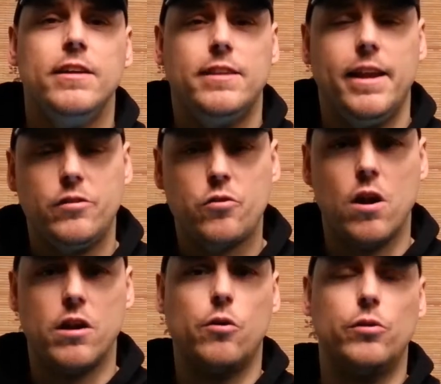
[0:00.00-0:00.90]
Today's
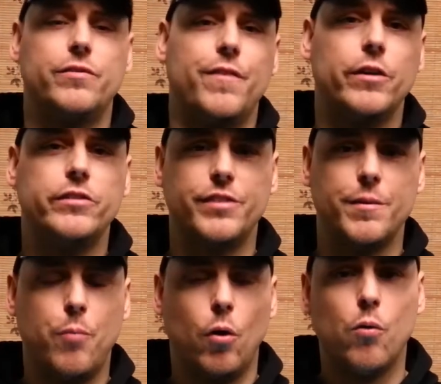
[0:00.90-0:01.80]
chronicle is very
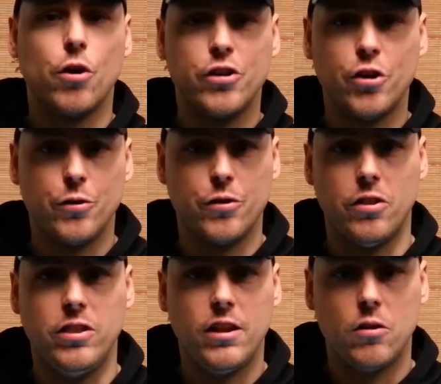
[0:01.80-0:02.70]
simple. We're going to learn a
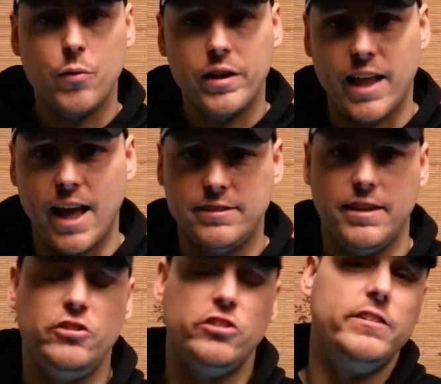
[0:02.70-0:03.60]
little
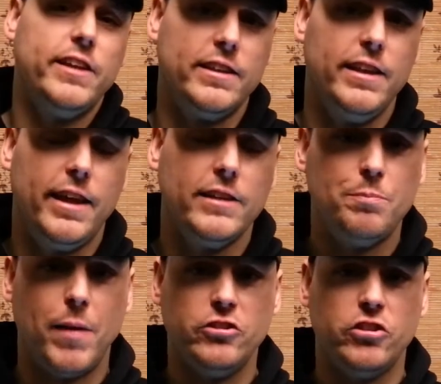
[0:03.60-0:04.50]
relaxation technique,
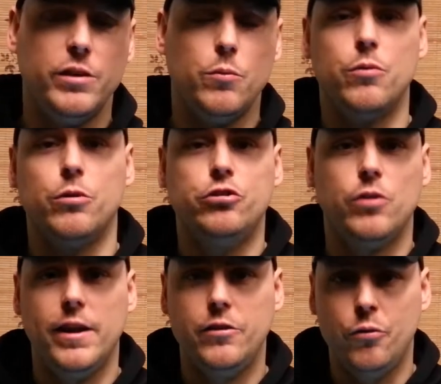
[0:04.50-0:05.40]
especially when we're
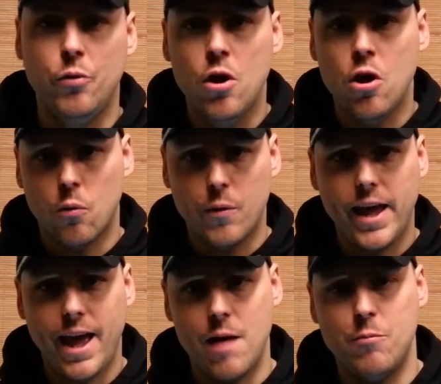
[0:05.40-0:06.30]
trying to
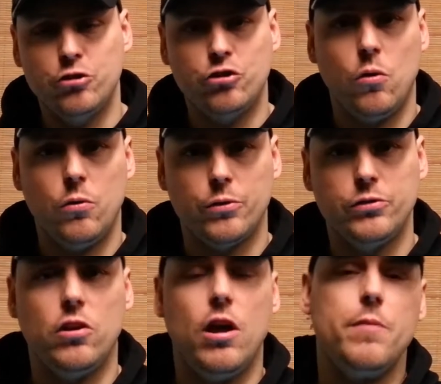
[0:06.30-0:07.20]
rehab our
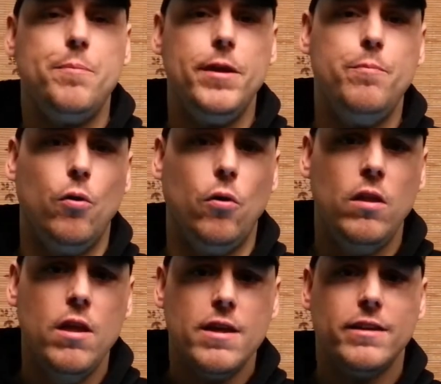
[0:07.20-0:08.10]
shoulders. A lot of
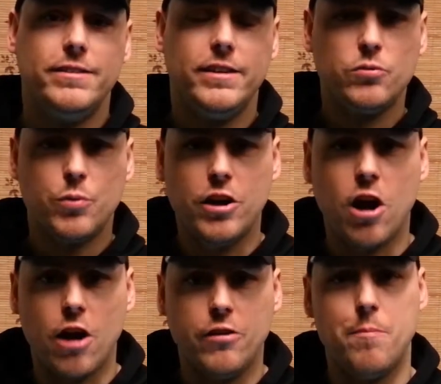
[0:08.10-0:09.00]
people
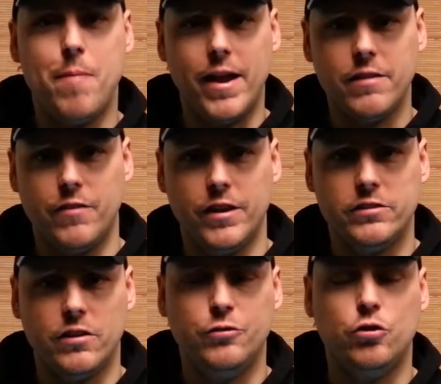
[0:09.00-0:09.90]
disregard the
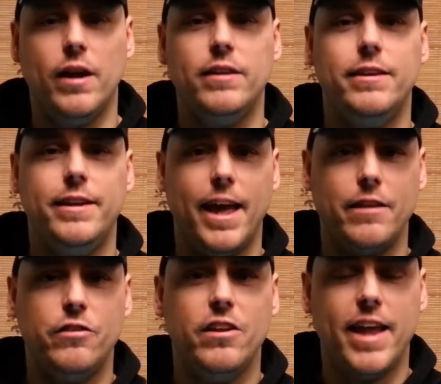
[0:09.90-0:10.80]
benefits of trying to
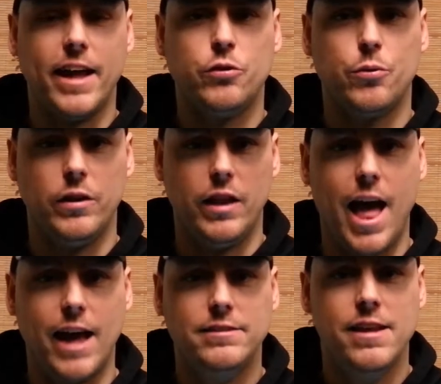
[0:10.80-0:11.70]
get the neck to
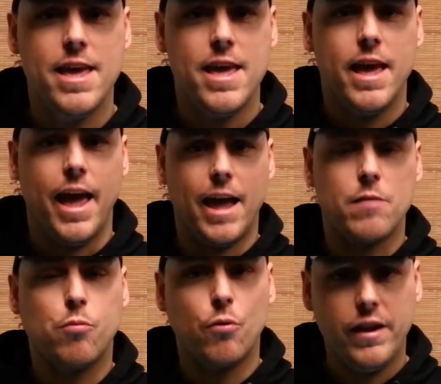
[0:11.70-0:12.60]
relax
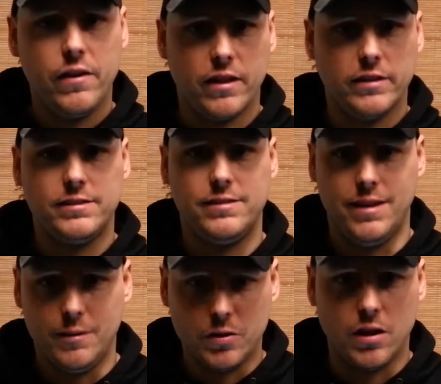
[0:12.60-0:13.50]
and breathe at the
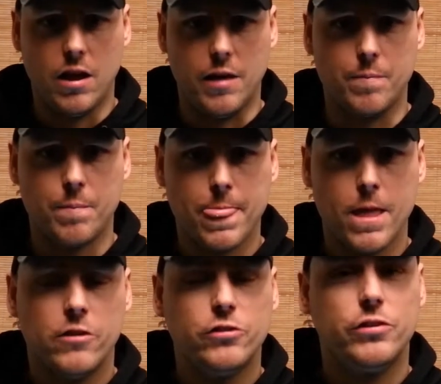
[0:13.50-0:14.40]
same time.
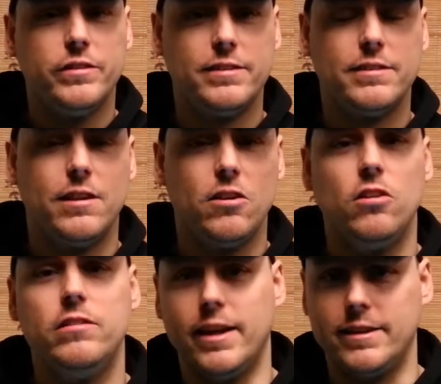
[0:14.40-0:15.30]
So this is a
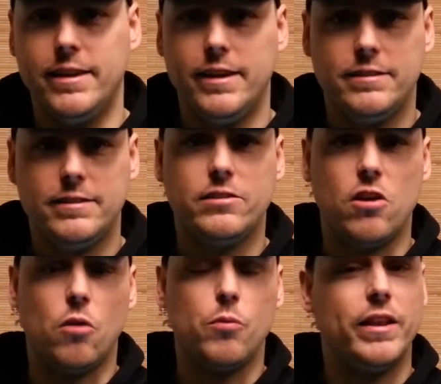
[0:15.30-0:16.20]
little technique. It's
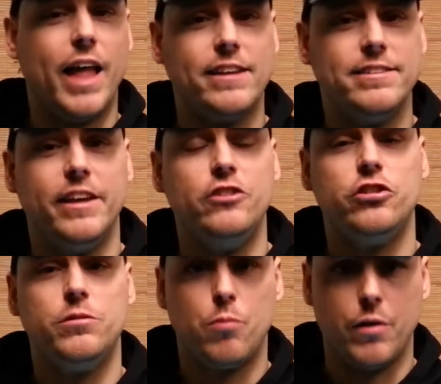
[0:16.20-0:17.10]
called
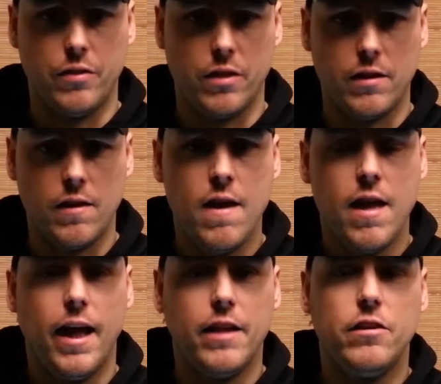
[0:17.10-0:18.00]
relaxation breathing,
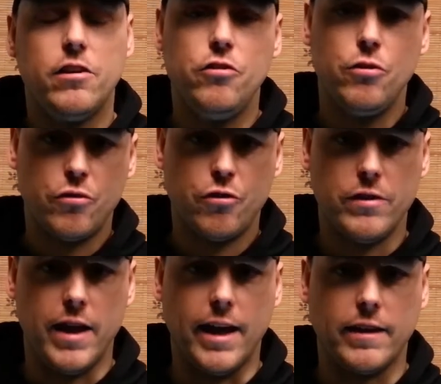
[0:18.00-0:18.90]
and you can use your
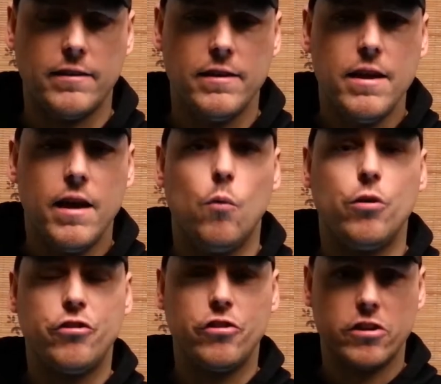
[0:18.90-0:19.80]
neck.
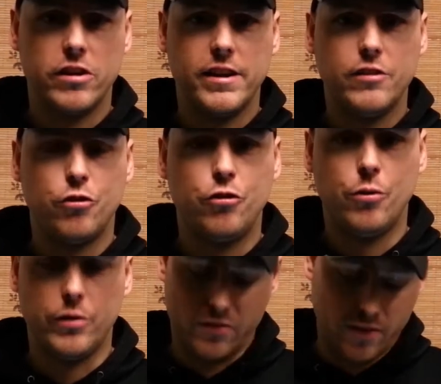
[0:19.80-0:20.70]
What you're going to need to
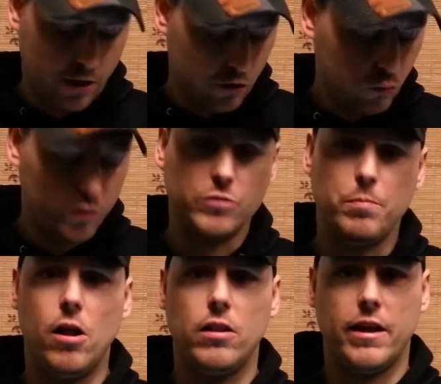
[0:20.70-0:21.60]
do is take a Swiss
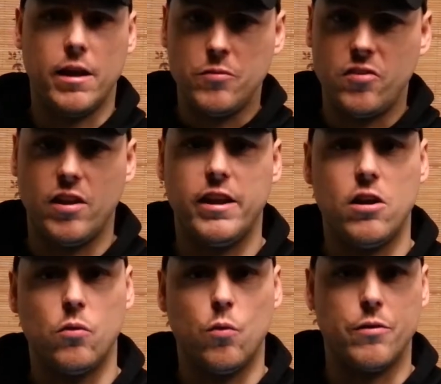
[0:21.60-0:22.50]
ball, like I'm sitting
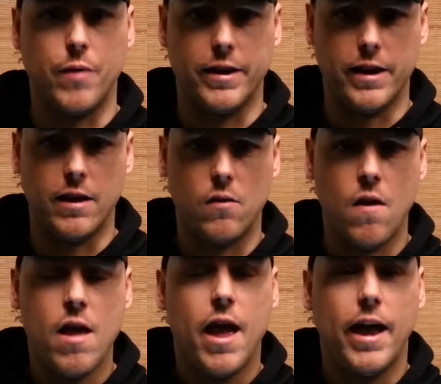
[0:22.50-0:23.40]
on one right now,
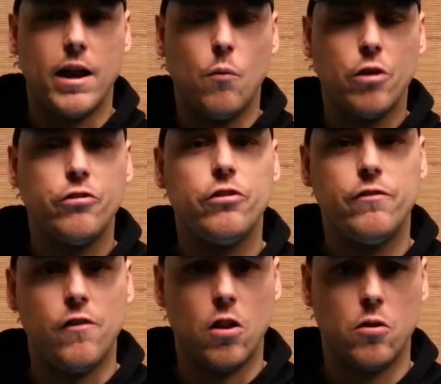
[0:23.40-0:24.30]
and I want you to
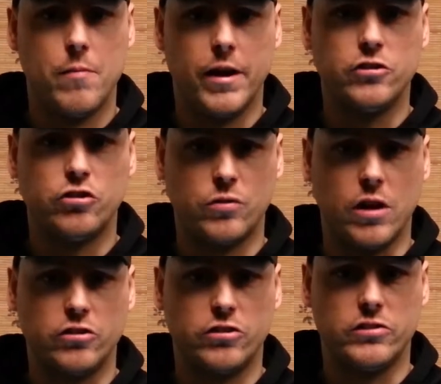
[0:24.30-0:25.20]
follow my
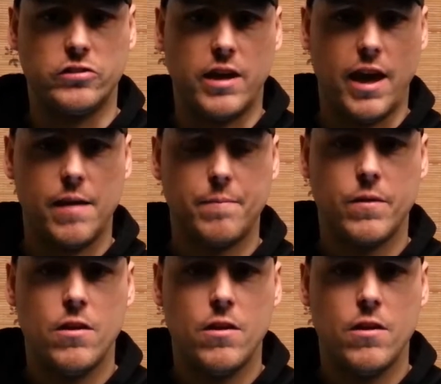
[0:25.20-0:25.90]
instructions, okay?